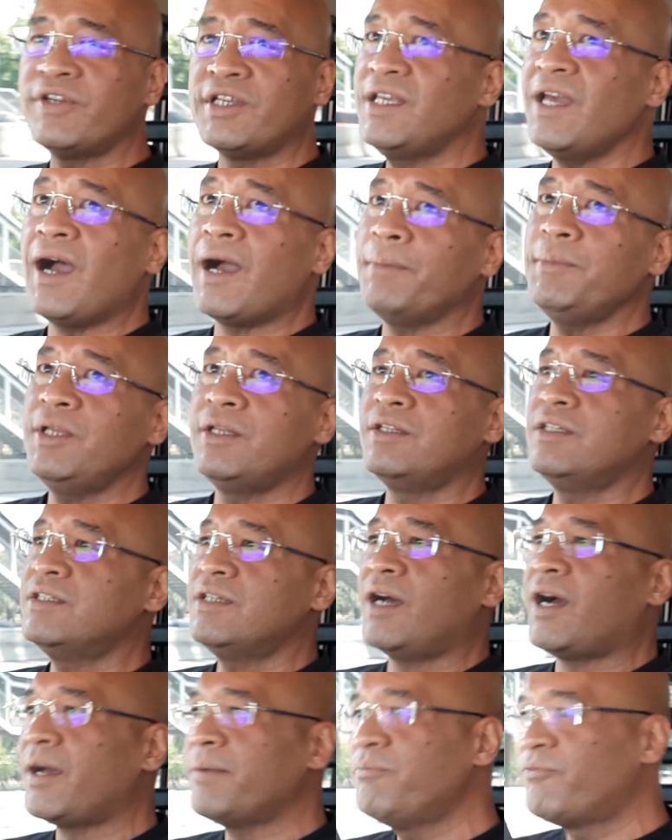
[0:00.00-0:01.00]
Yeah, I mean,
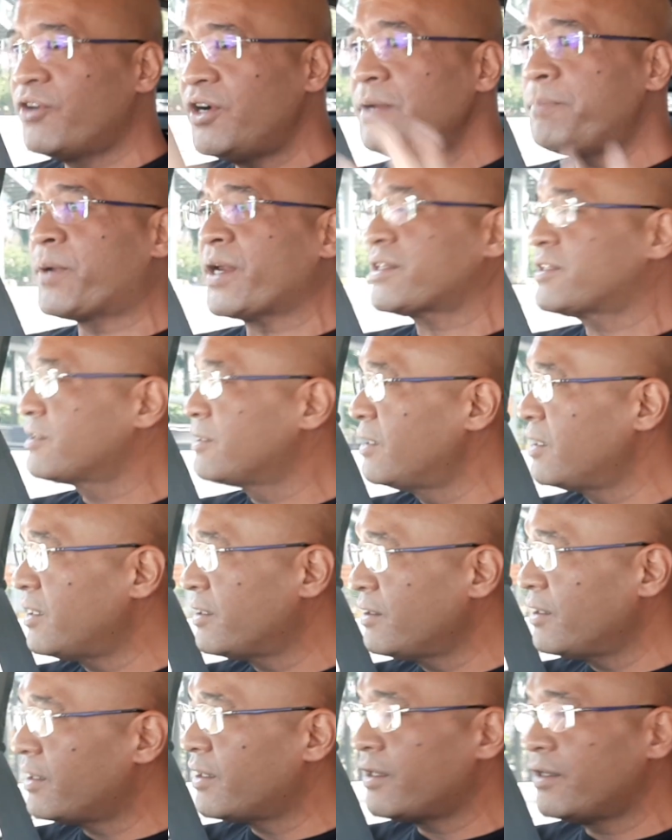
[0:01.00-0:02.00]
I'm very practical
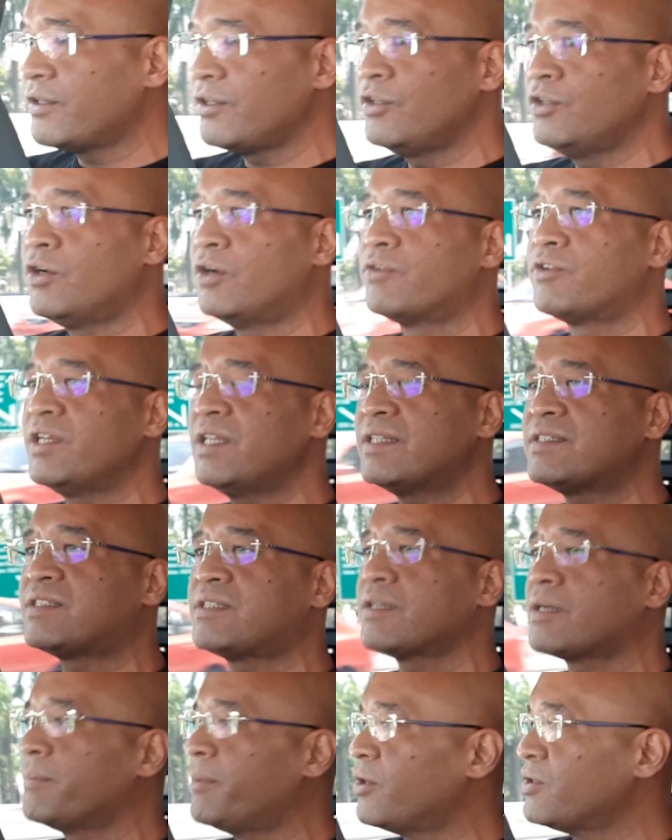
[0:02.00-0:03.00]
and, and, you know,
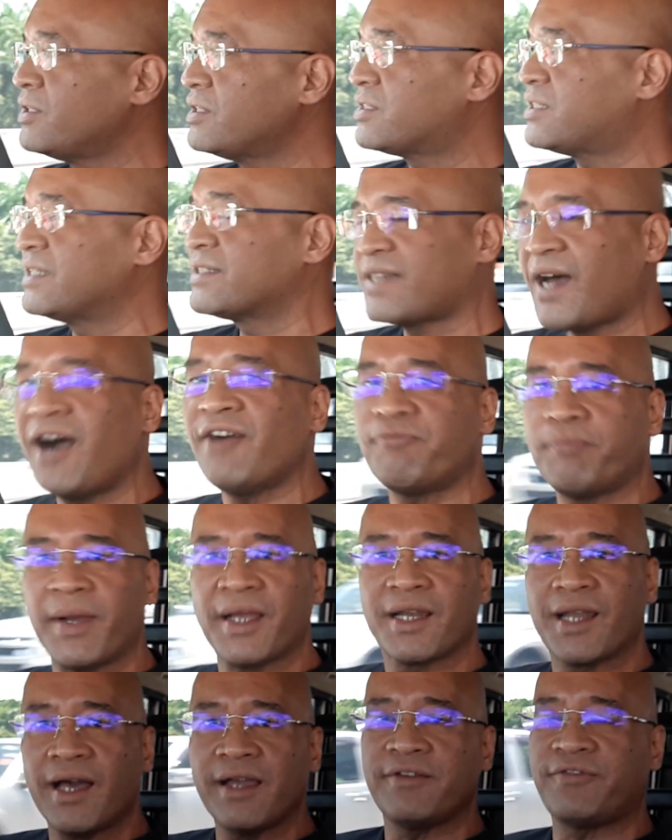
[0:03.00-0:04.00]
realistic about these things. Half
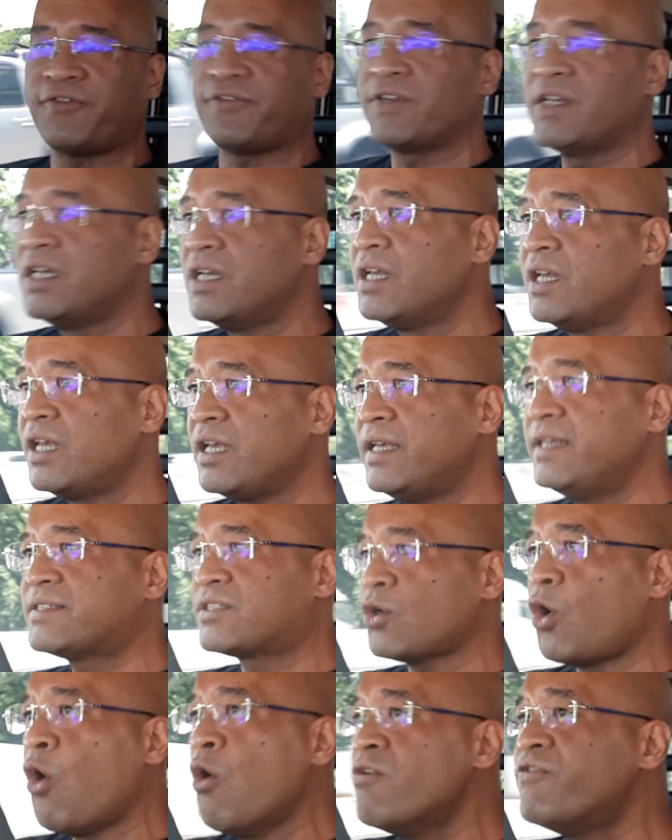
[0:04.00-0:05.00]
my life
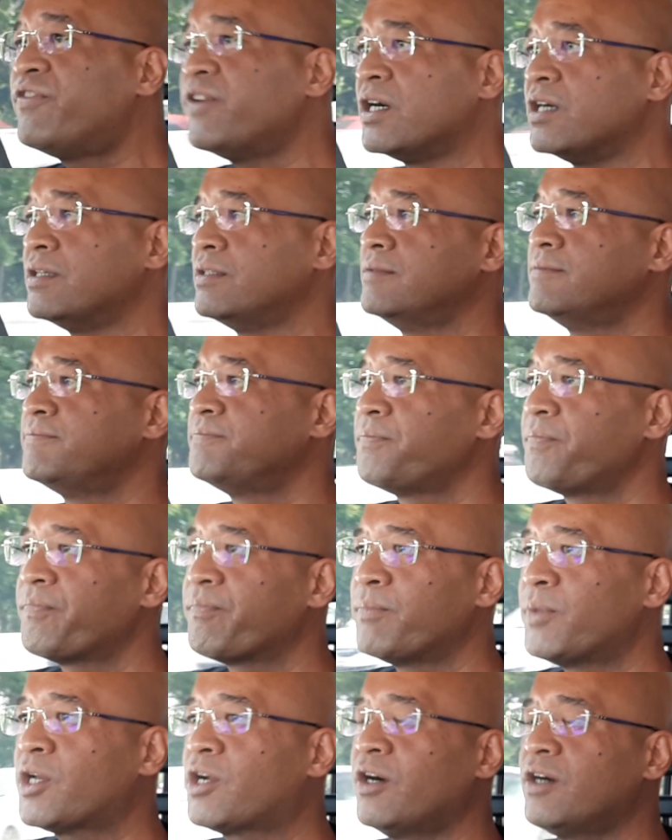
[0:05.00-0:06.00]
is over
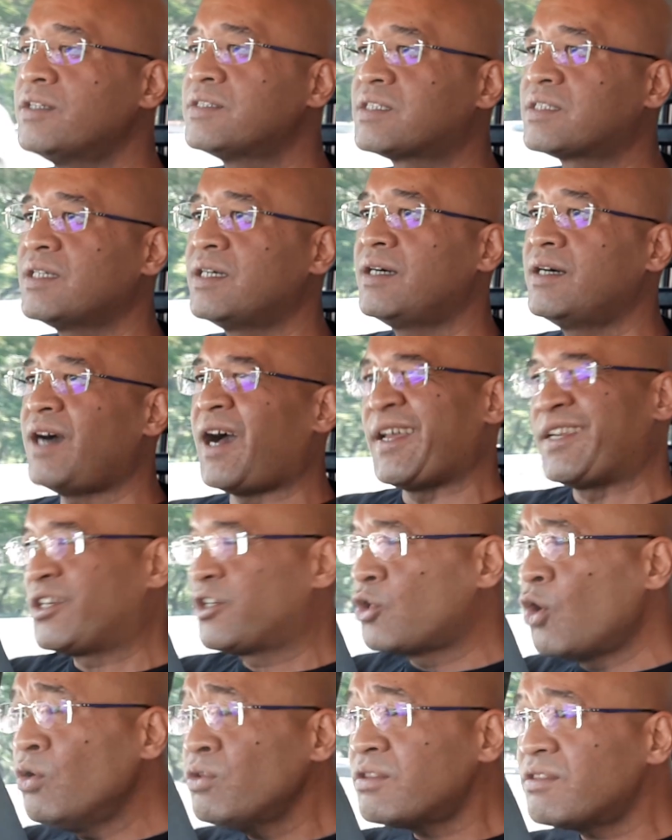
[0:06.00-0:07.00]
because uh, I
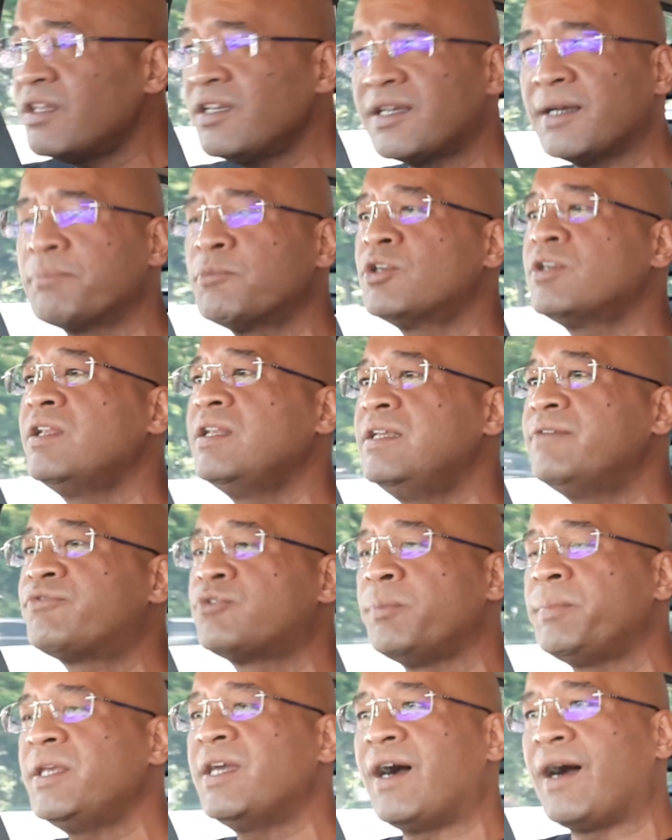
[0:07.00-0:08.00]
don't think I'm going to live
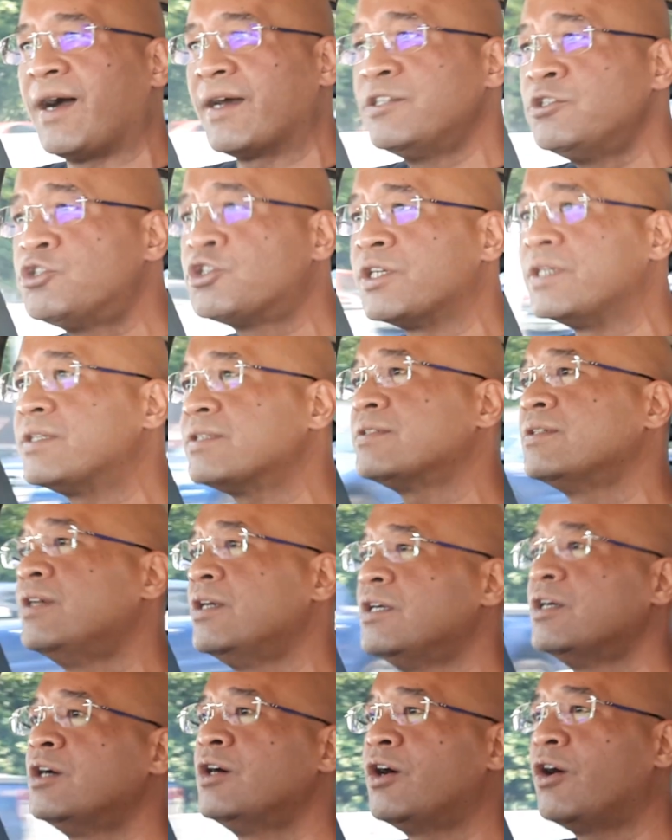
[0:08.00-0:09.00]
to be a hundred
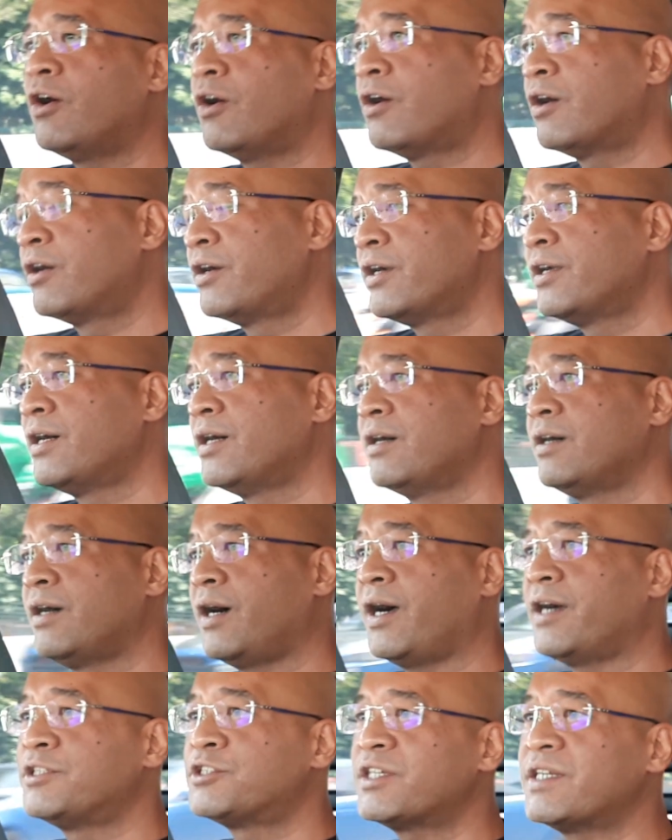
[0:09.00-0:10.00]
or uh,
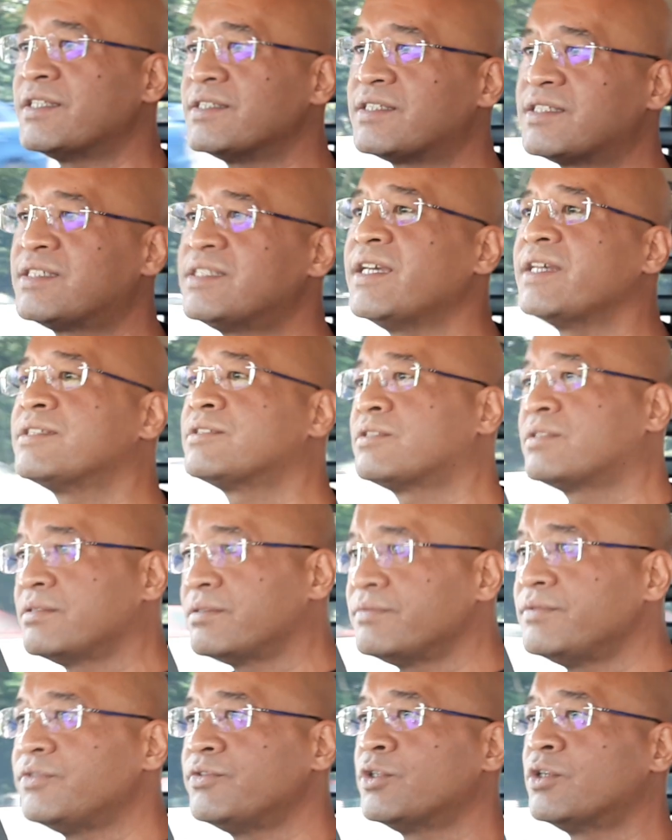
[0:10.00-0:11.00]
a hundred and six,
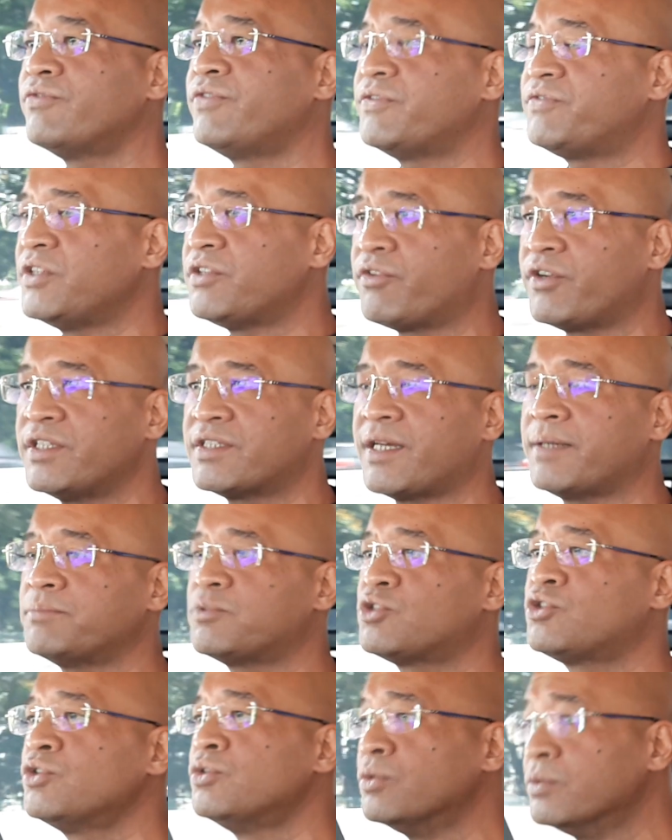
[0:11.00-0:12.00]
you know, fifty-three
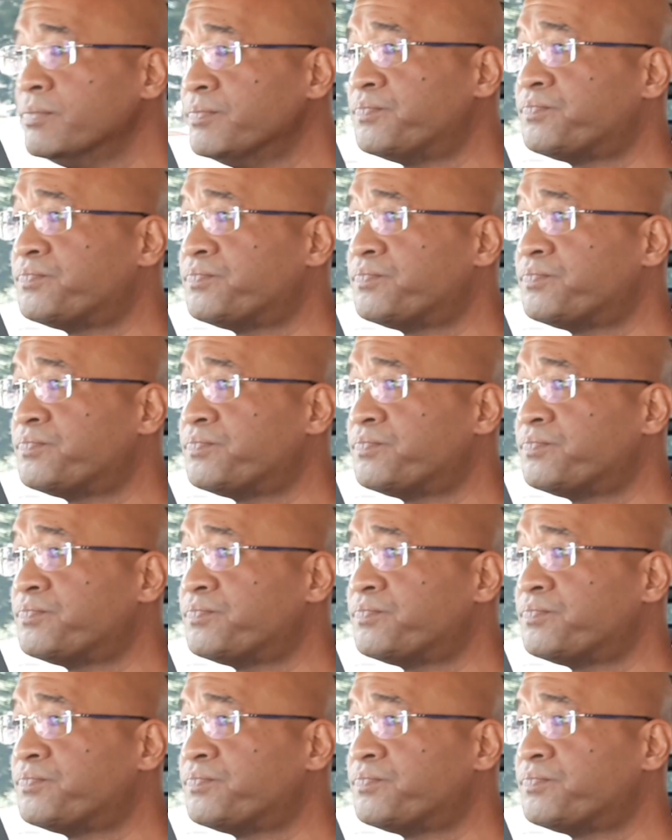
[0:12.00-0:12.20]
times two.